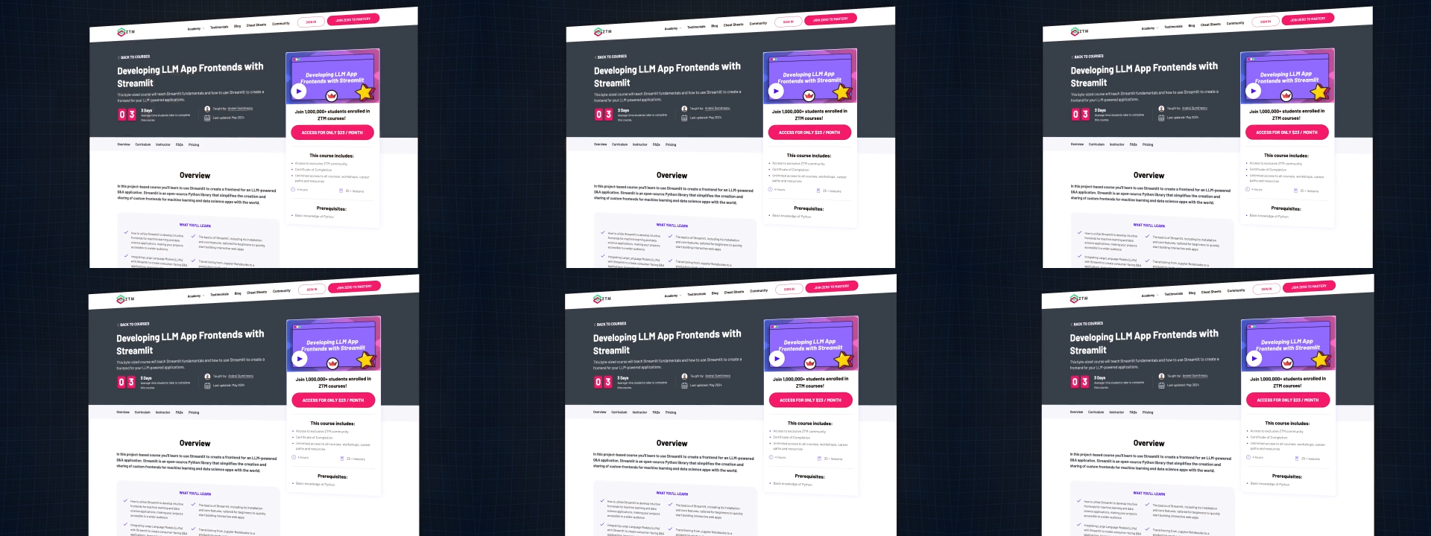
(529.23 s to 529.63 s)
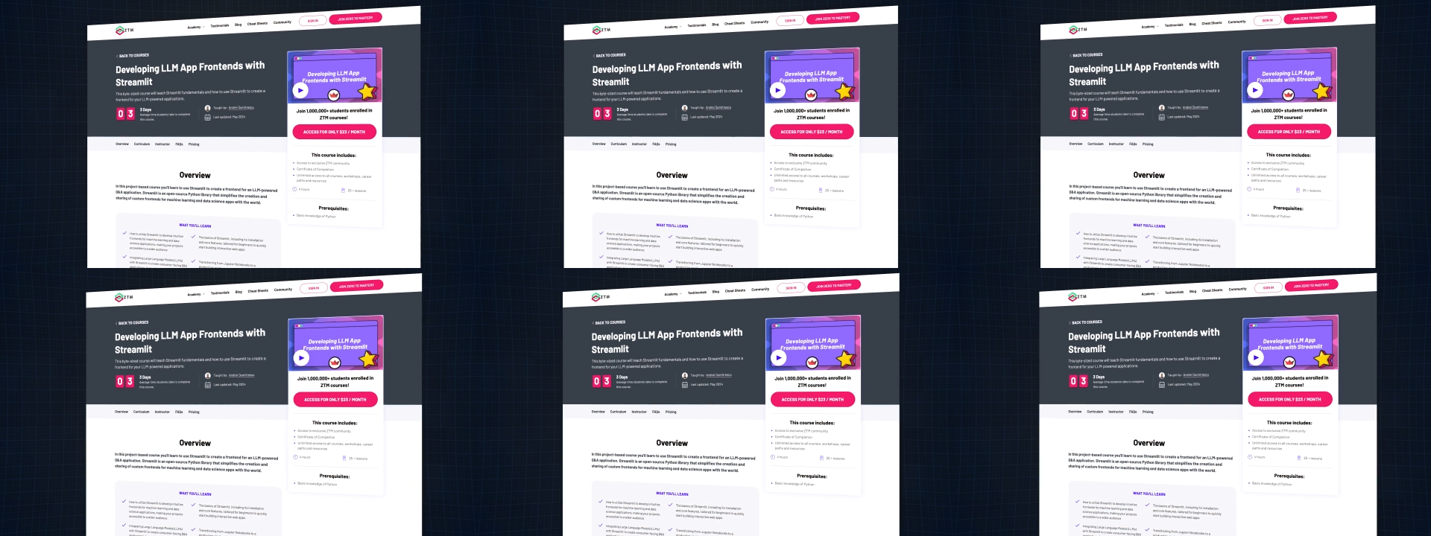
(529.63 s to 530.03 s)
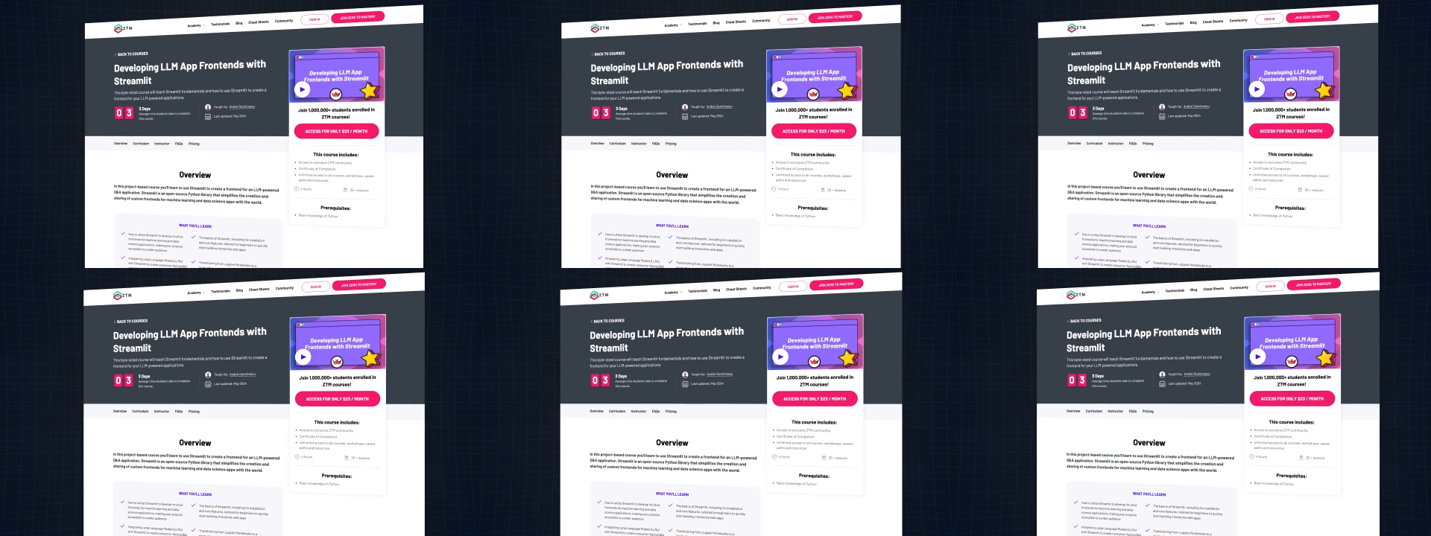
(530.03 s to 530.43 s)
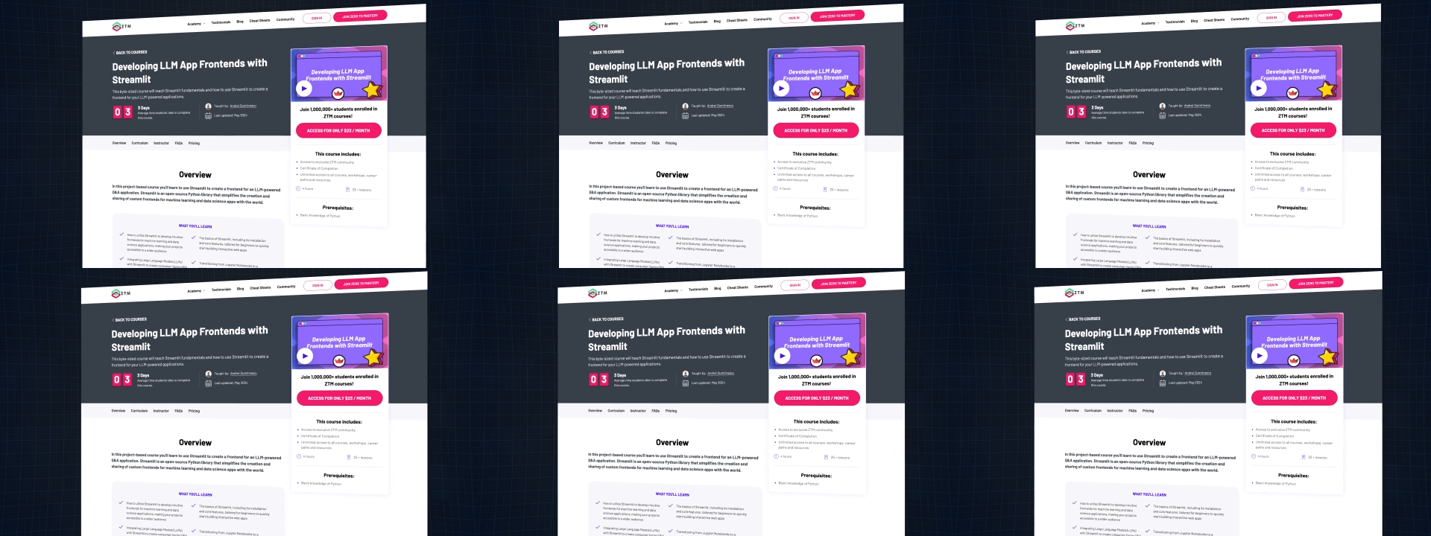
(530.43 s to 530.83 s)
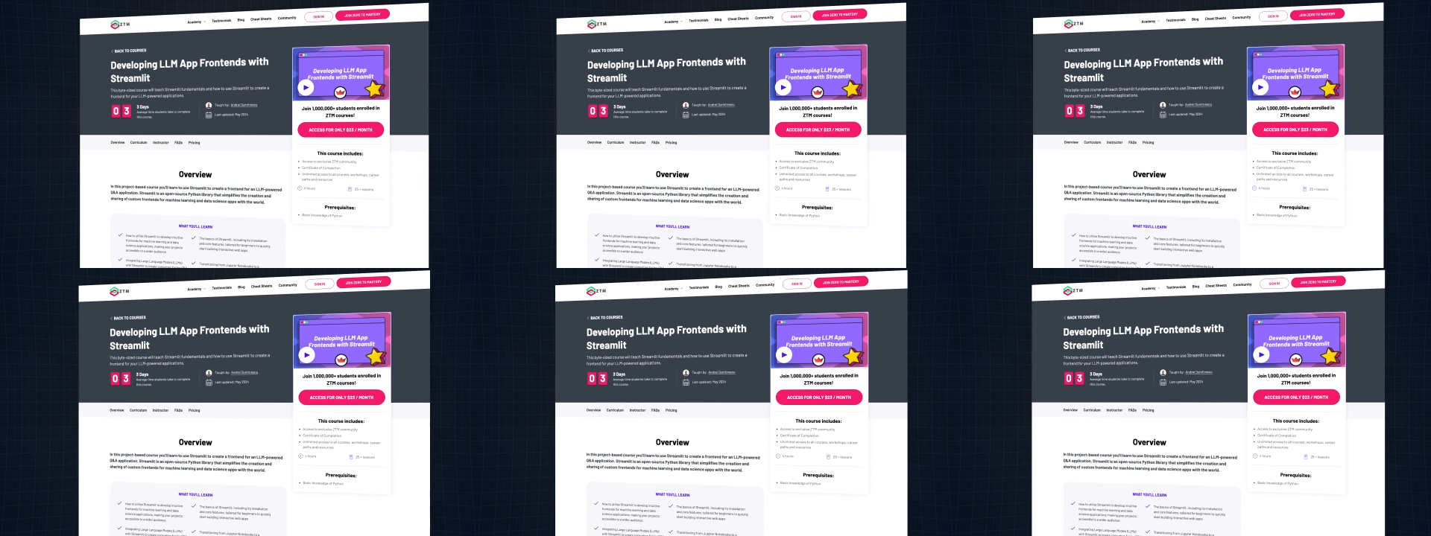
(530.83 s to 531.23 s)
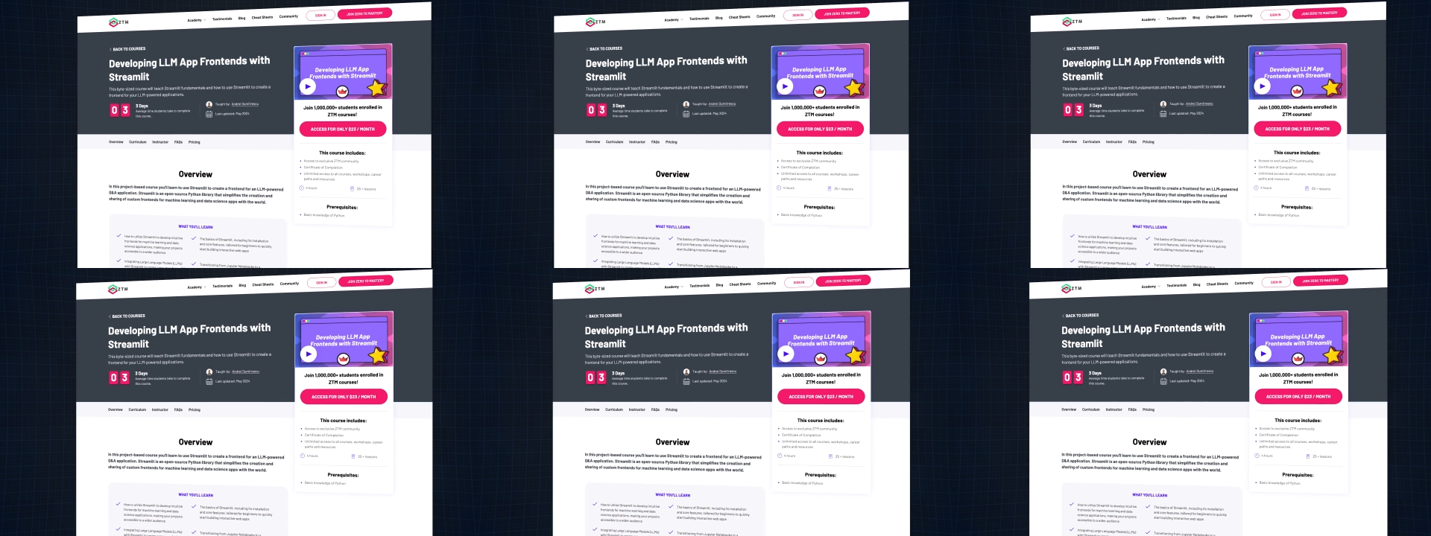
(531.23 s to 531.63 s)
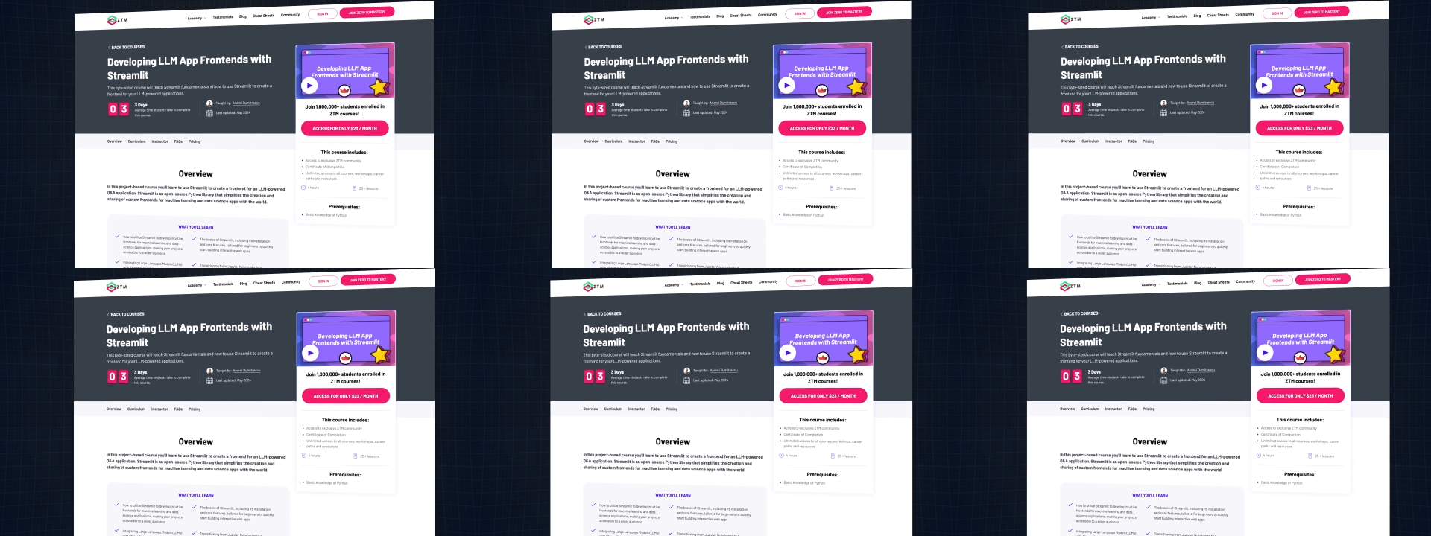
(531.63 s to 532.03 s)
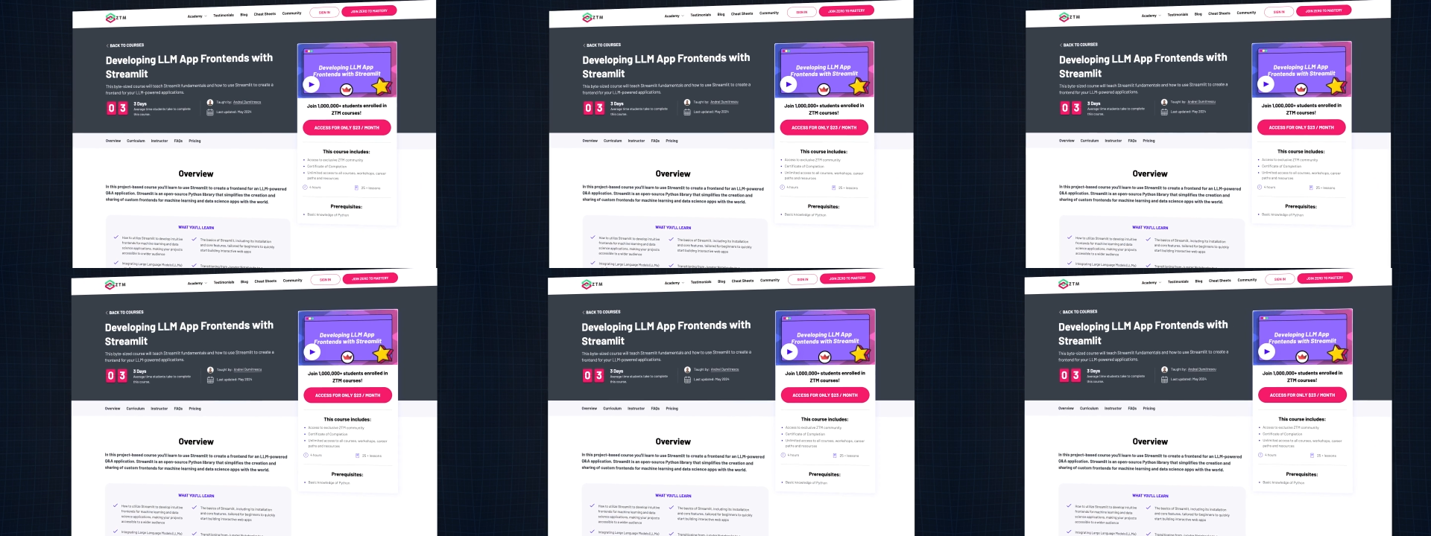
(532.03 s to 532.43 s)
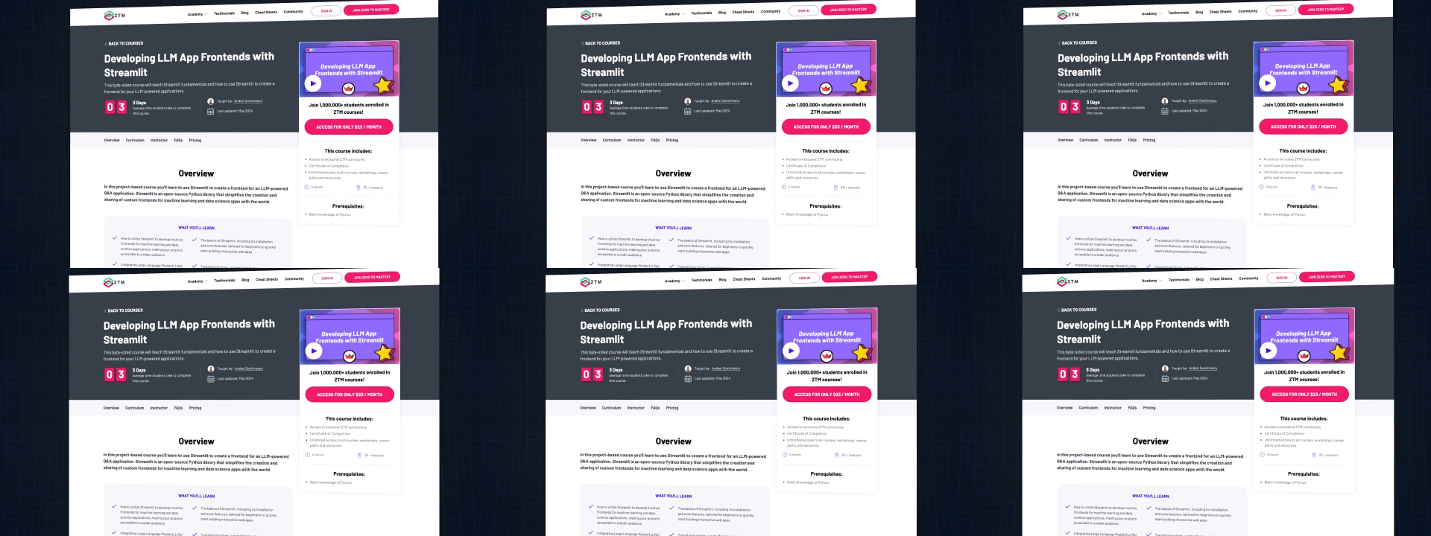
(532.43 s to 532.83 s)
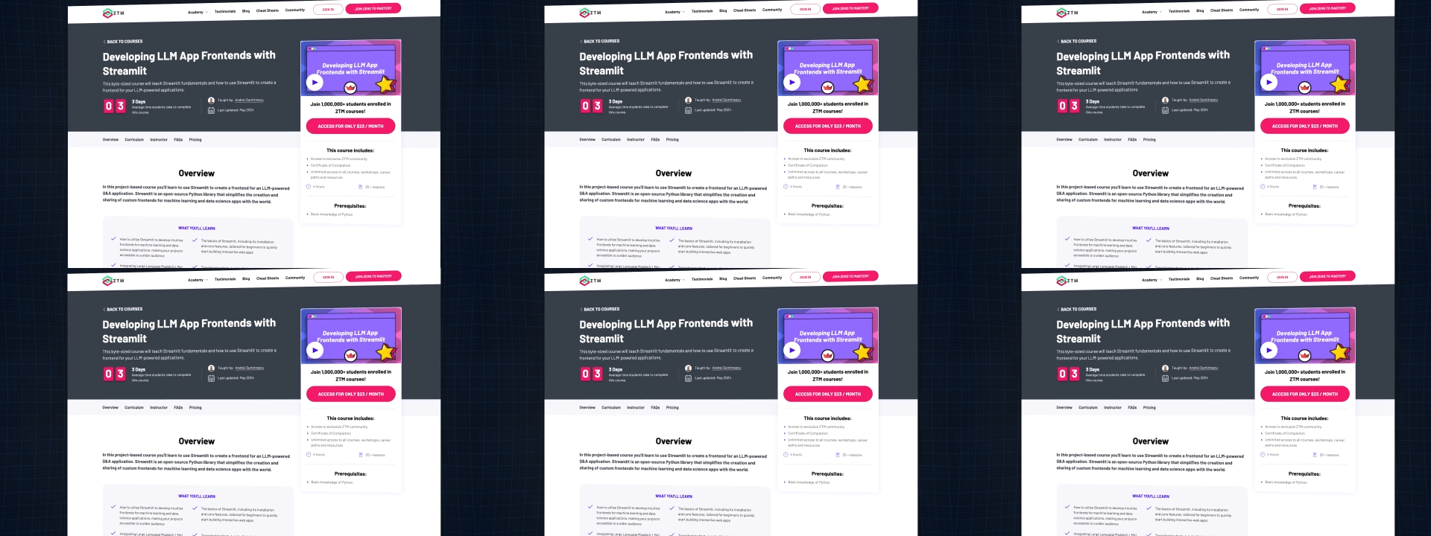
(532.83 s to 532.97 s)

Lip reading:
No face is visible, so there are no lips to read.